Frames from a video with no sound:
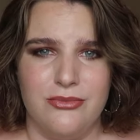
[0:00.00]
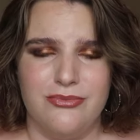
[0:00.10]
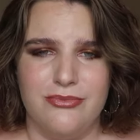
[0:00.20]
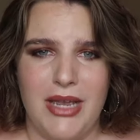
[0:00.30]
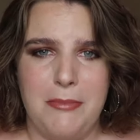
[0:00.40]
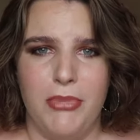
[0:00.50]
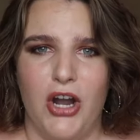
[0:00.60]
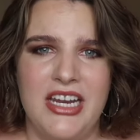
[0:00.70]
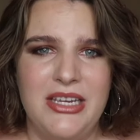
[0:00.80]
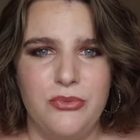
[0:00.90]
my
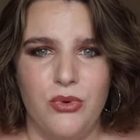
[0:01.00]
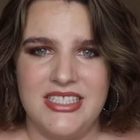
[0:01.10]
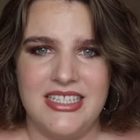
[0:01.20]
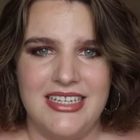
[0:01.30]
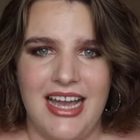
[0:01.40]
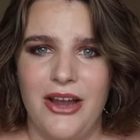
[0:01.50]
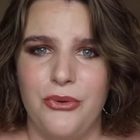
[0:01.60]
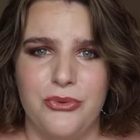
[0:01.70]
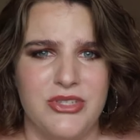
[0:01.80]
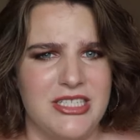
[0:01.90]
body wasn't how
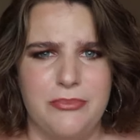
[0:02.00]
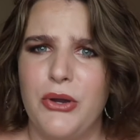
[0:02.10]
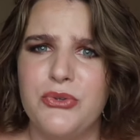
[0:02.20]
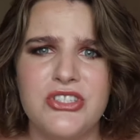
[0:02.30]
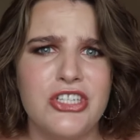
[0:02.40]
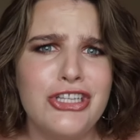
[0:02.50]
it was supposed